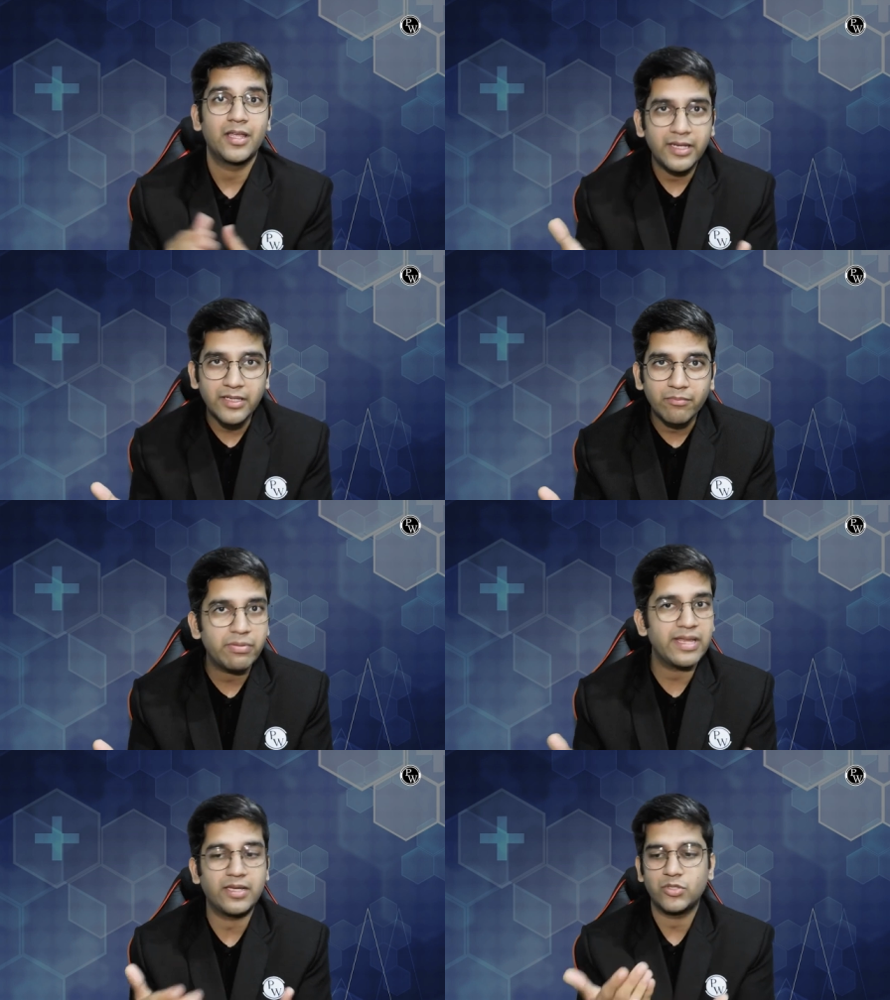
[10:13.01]
In a
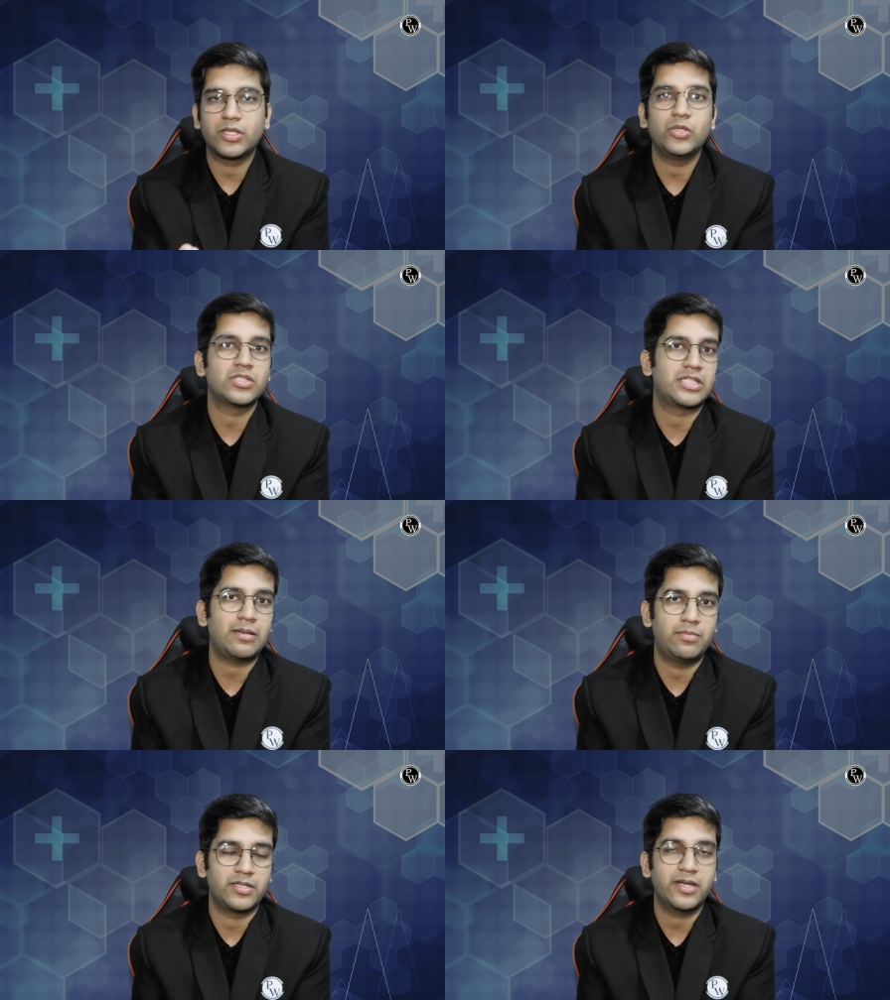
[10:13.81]
break, you can use a
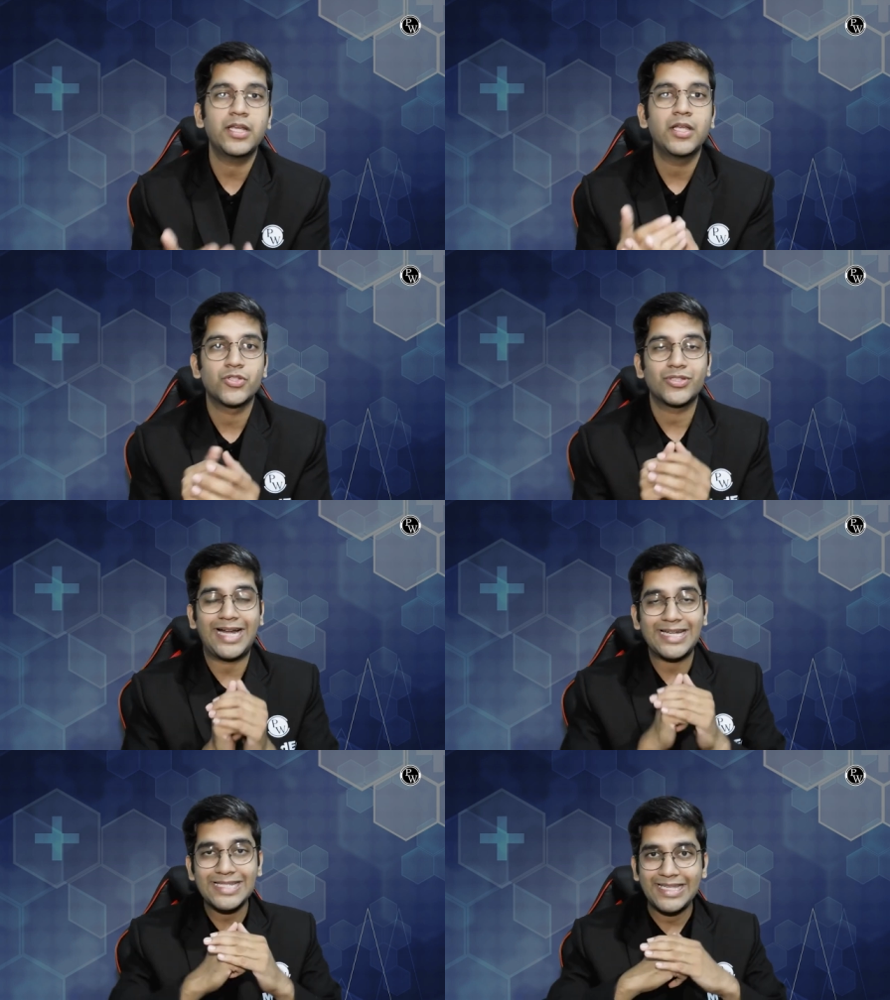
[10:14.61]
tablet, right? So
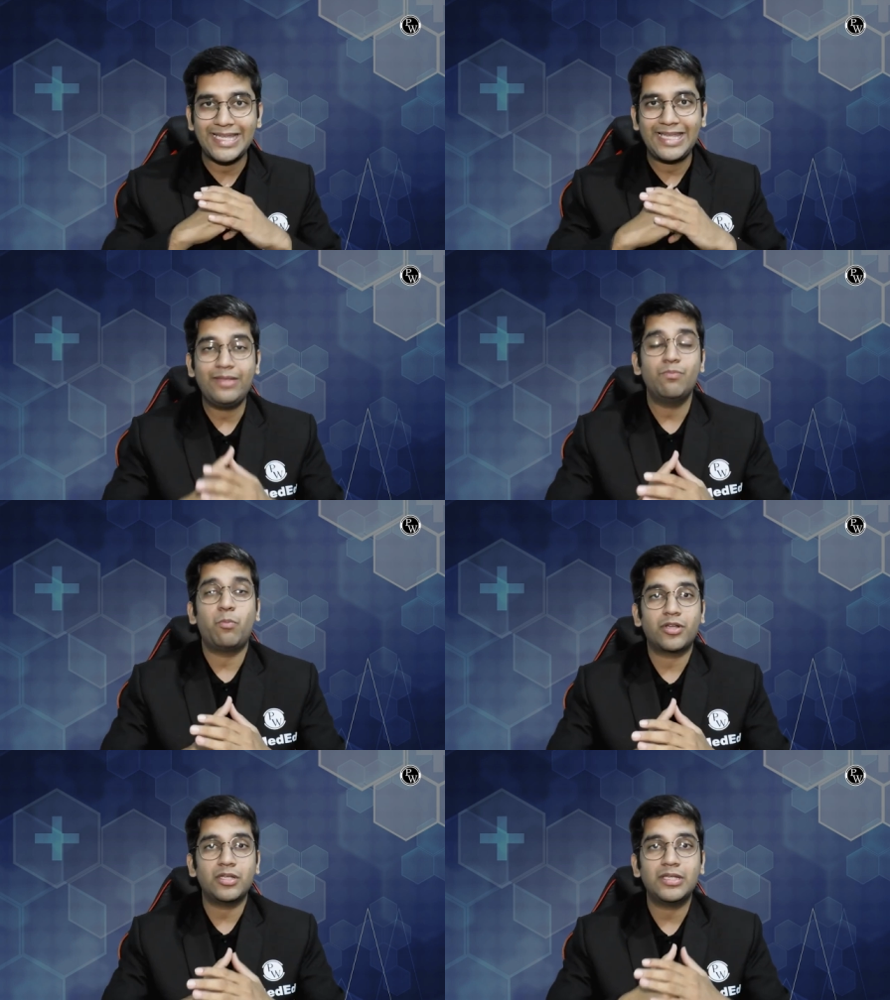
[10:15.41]
that is
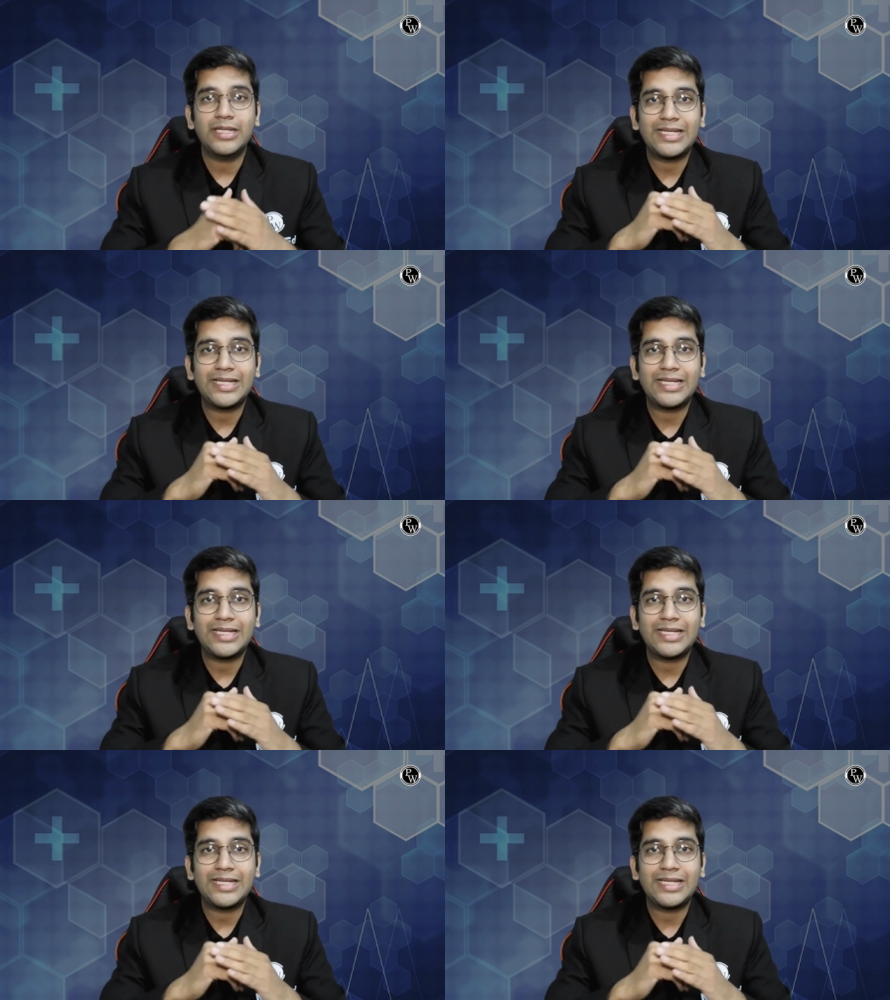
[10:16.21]
important.